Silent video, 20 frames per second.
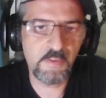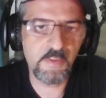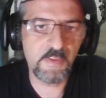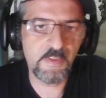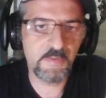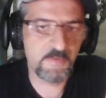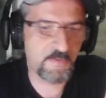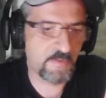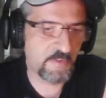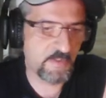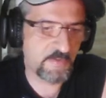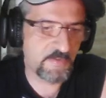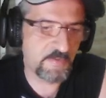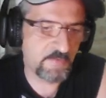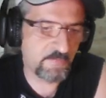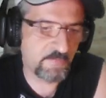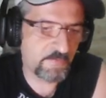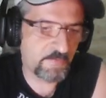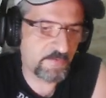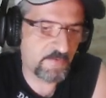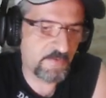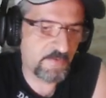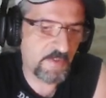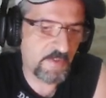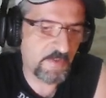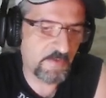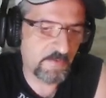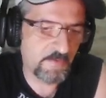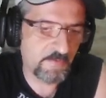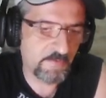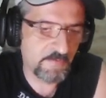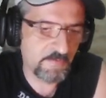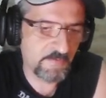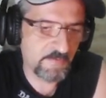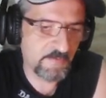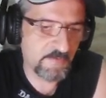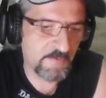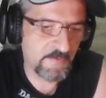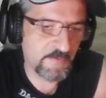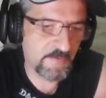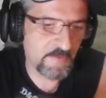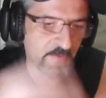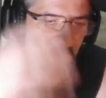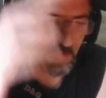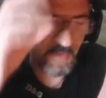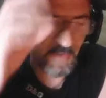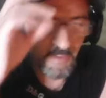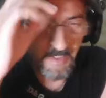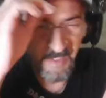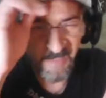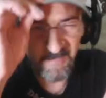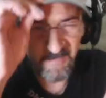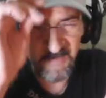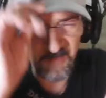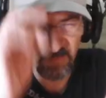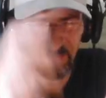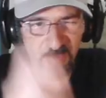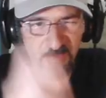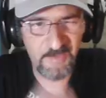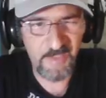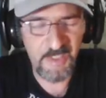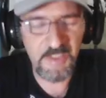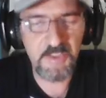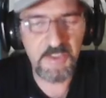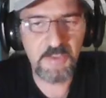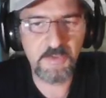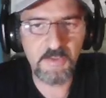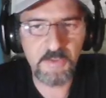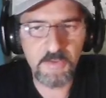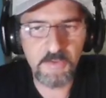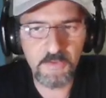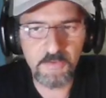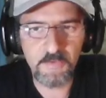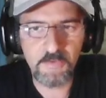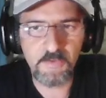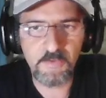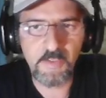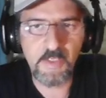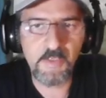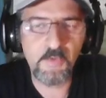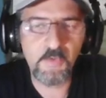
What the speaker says: that's it for today. I have some connection issues, so I don't want